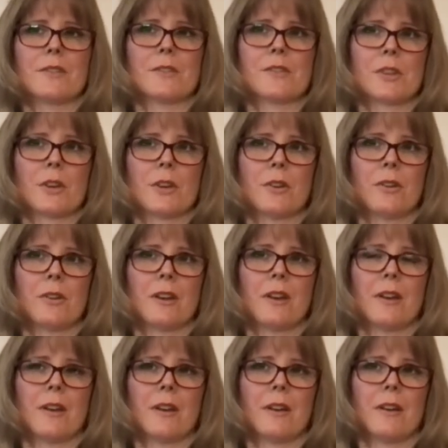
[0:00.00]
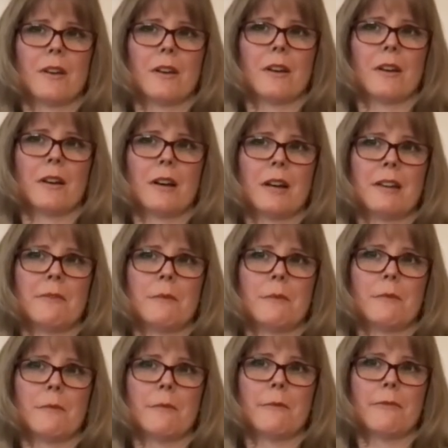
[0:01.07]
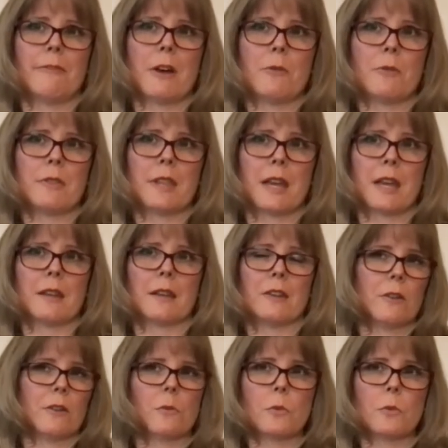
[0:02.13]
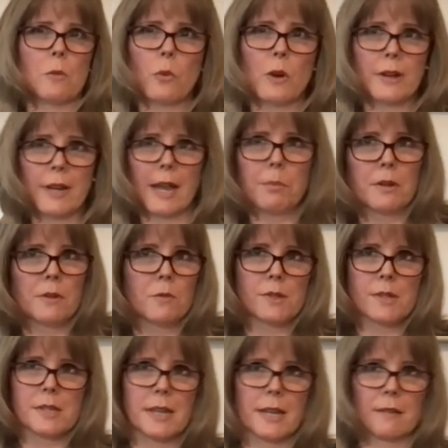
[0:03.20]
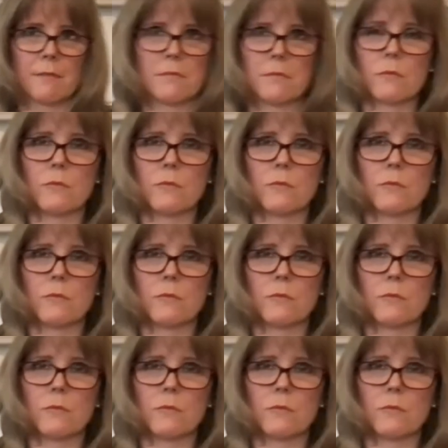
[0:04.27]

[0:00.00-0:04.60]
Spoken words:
So I felt that, you know, what happened was that,